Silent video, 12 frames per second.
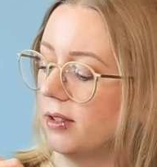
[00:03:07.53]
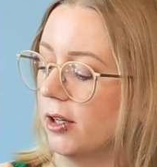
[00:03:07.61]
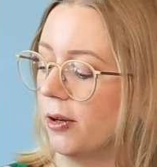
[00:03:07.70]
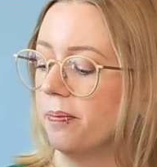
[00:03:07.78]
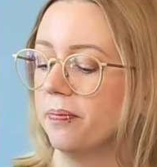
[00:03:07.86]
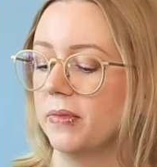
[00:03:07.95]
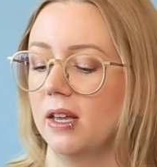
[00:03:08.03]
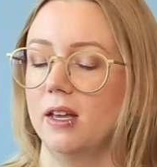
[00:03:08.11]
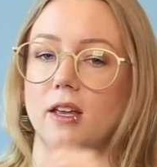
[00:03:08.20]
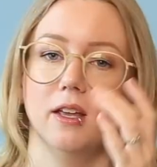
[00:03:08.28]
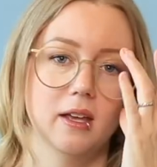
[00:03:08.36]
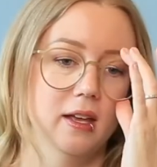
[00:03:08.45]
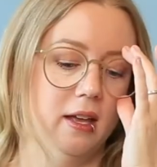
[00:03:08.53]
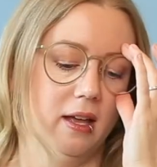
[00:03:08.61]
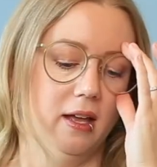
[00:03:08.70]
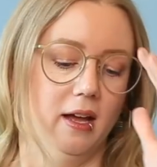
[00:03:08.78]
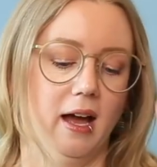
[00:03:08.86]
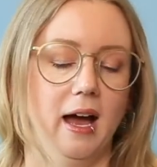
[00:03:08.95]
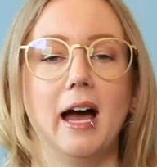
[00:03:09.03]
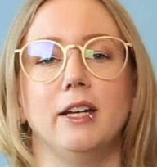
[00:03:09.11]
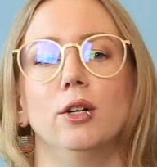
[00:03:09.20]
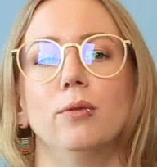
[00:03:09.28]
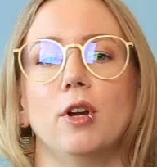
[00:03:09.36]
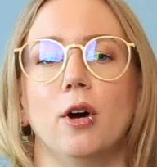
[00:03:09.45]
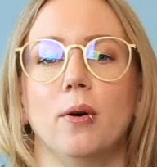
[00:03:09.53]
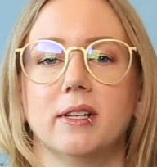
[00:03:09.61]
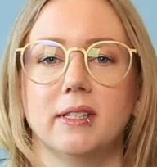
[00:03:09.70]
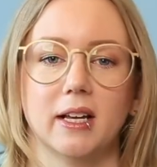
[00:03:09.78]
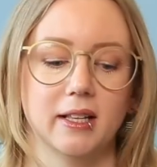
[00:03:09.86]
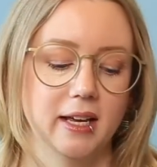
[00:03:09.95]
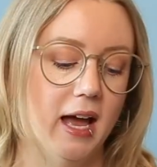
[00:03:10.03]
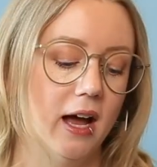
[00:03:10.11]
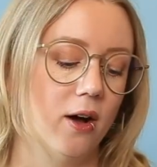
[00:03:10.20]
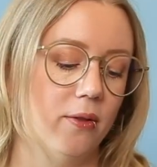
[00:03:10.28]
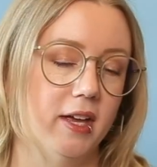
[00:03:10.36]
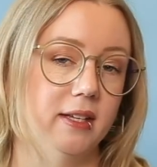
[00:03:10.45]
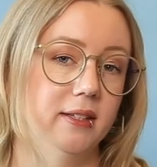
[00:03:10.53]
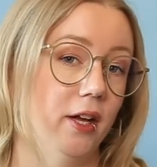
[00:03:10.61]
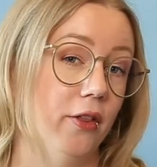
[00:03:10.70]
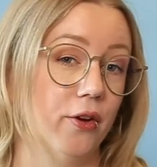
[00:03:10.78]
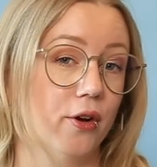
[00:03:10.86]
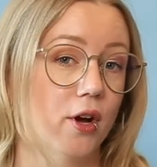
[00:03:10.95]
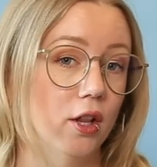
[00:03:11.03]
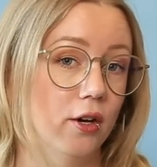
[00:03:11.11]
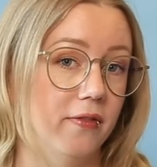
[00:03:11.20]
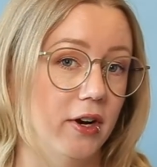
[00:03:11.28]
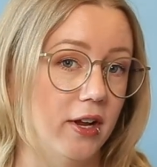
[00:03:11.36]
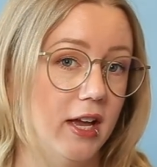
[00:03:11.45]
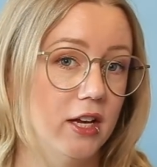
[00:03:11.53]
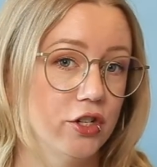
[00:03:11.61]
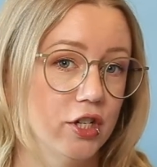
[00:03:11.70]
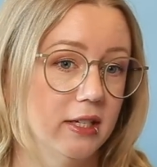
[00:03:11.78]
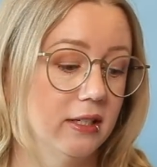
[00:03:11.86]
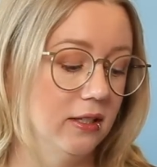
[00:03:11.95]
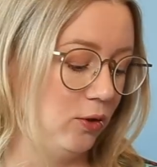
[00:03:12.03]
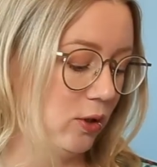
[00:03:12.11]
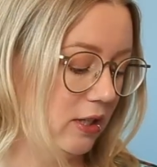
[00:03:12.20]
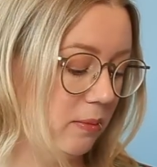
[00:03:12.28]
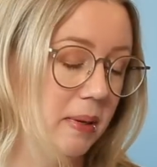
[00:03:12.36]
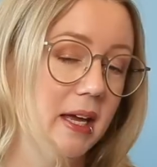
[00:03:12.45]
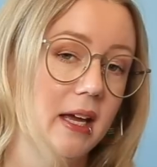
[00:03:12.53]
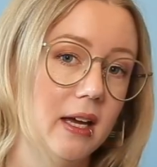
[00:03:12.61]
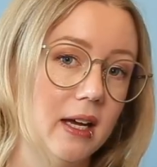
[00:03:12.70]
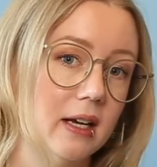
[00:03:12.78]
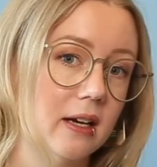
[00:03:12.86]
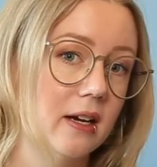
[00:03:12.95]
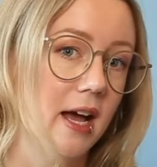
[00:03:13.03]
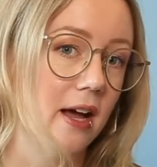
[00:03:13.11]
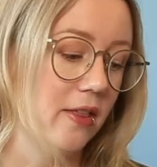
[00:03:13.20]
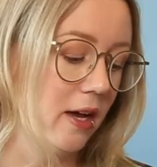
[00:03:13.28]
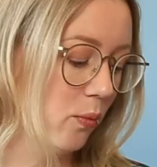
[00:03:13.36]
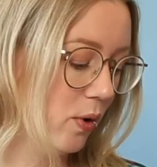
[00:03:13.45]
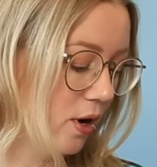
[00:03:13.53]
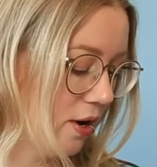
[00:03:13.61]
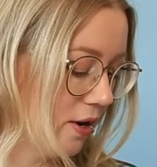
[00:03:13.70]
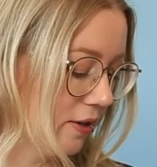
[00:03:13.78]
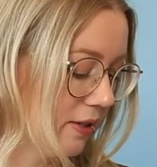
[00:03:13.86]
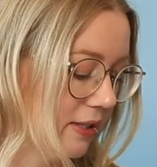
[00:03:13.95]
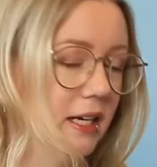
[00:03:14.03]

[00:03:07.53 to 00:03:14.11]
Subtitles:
So I don't know exactly how they sell their color variations, if you get to pick, how that works.